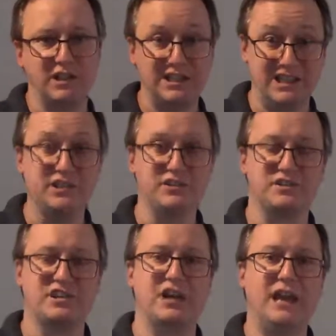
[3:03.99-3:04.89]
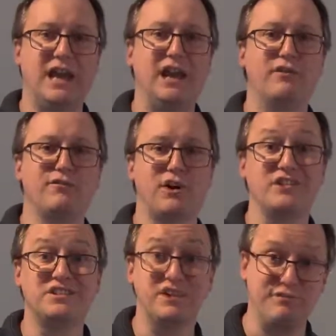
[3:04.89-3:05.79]
alleles that I have
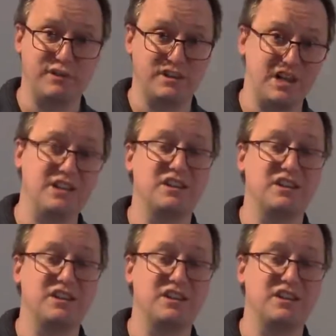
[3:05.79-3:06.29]
are different